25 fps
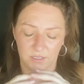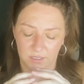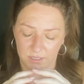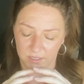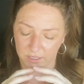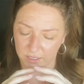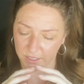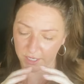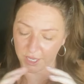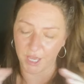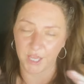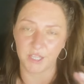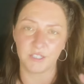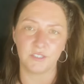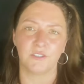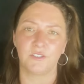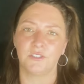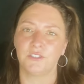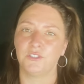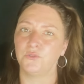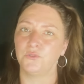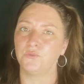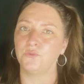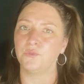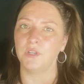again,
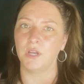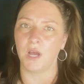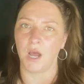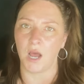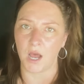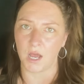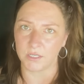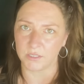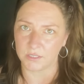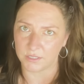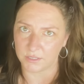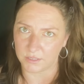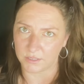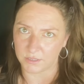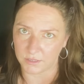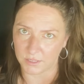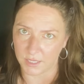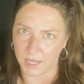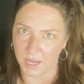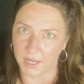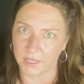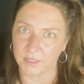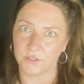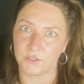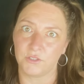do not
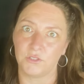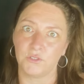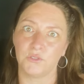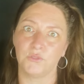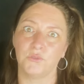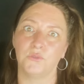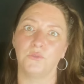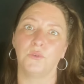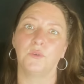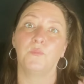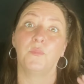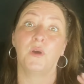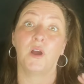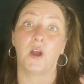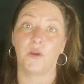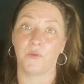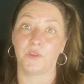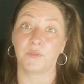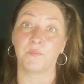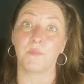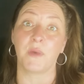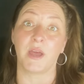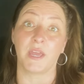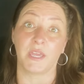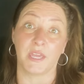like to part
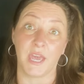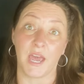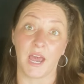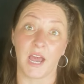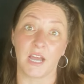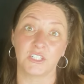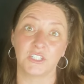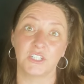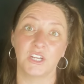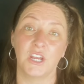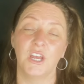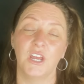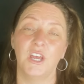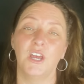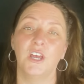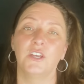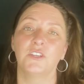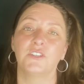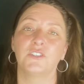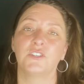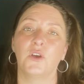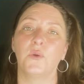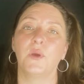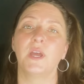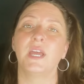with my cash.
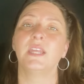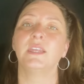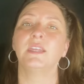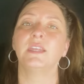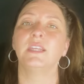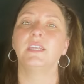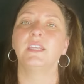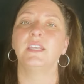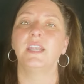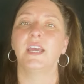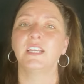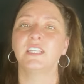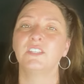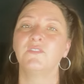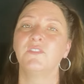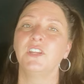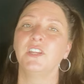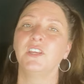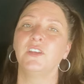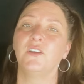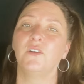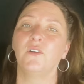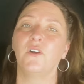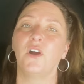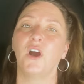So in the next
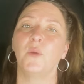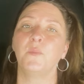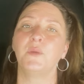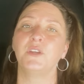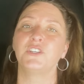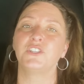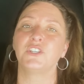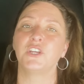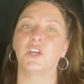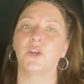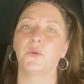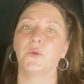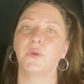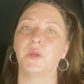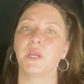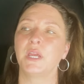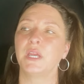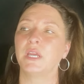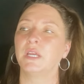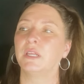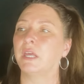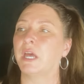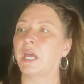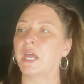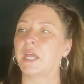video, I'll be
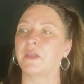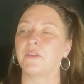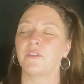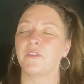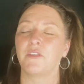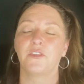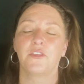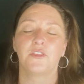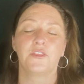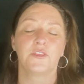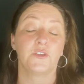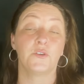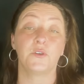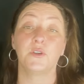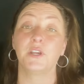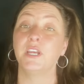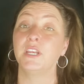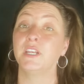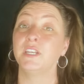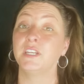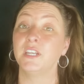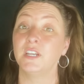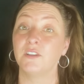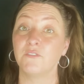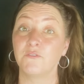sharing like
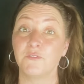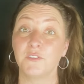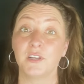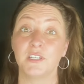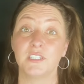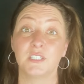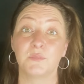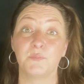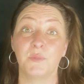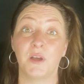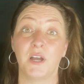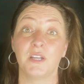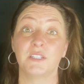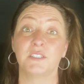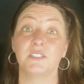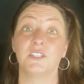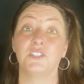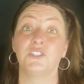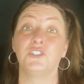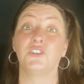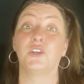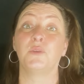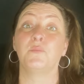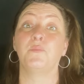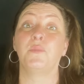30 different spots
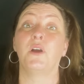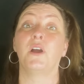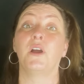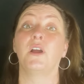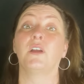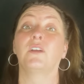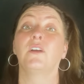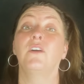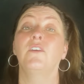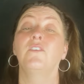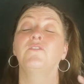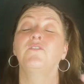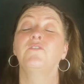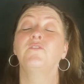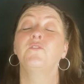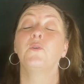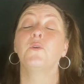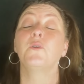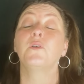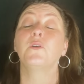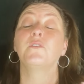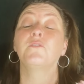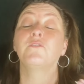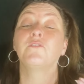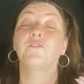that you can park
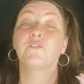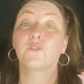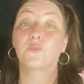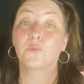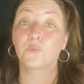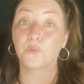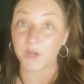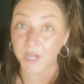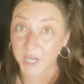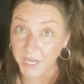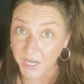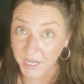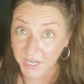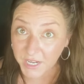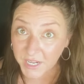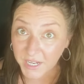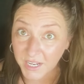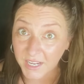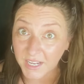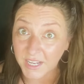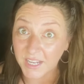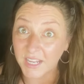for free